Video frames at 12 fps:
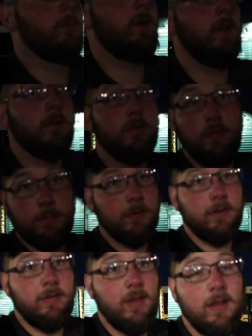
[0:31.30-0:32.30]
We are
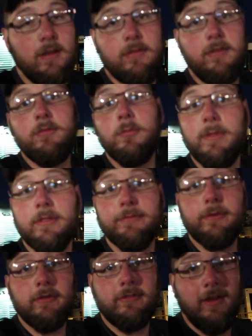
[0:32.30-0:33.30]
super excited because this will be
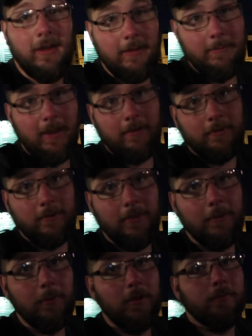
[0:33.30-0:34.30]
the first time
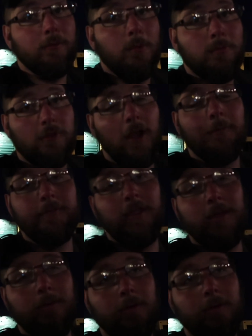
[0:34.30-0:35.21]
ever that we have rope dropped a